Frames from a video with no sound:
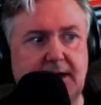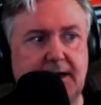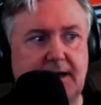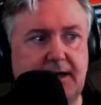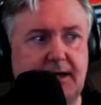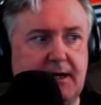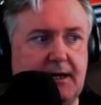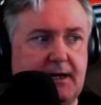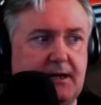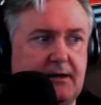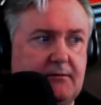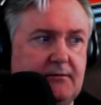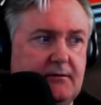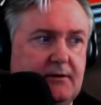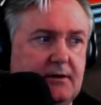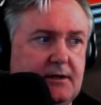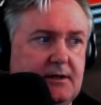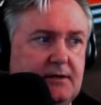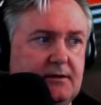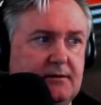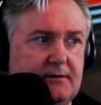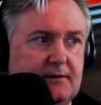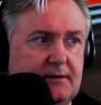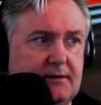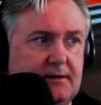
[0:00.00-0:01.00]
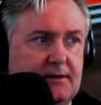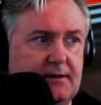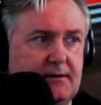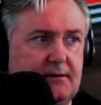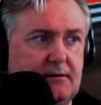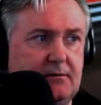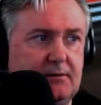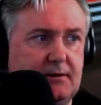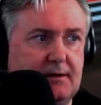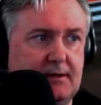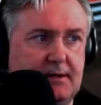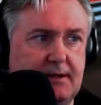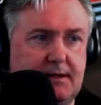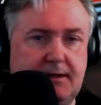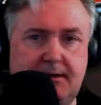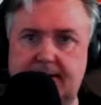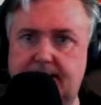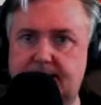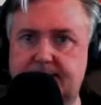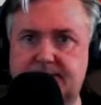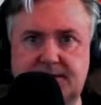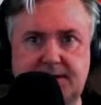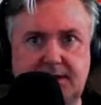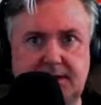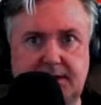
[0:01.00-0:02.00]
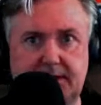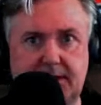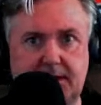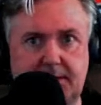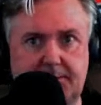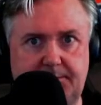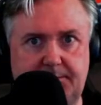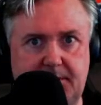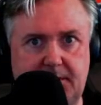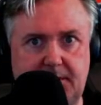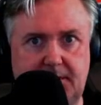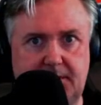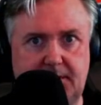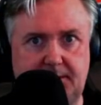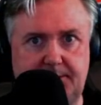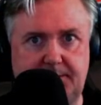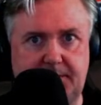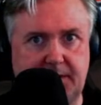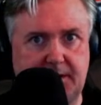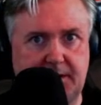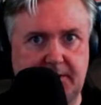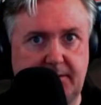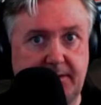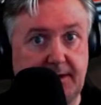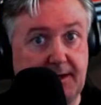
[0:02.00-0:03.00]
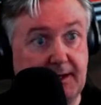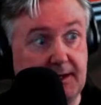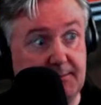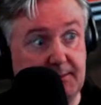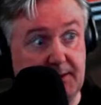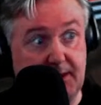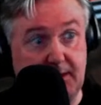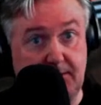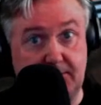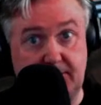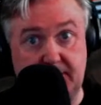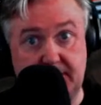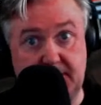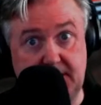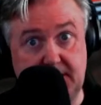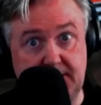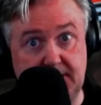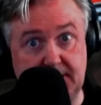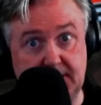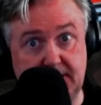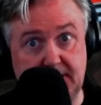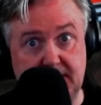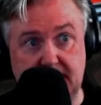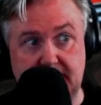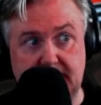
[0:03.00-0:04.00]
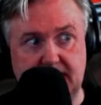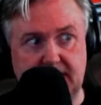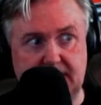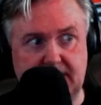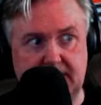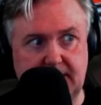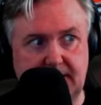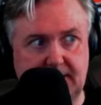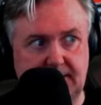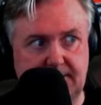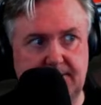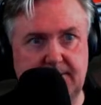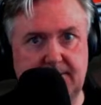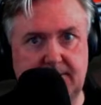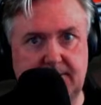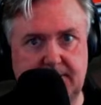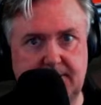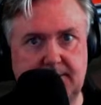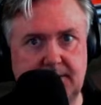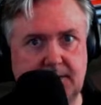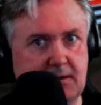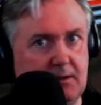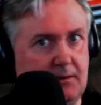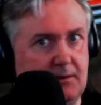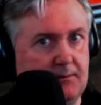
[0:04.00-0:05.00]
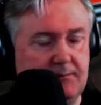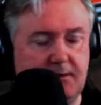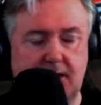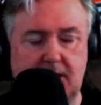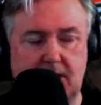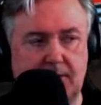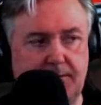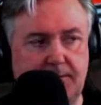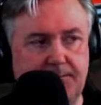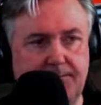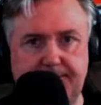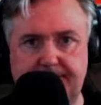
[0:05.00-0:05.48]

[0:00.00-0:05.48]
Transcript: Okay, I'm still not buying it, by the way. I mean, I'm reading it, and I'm, no.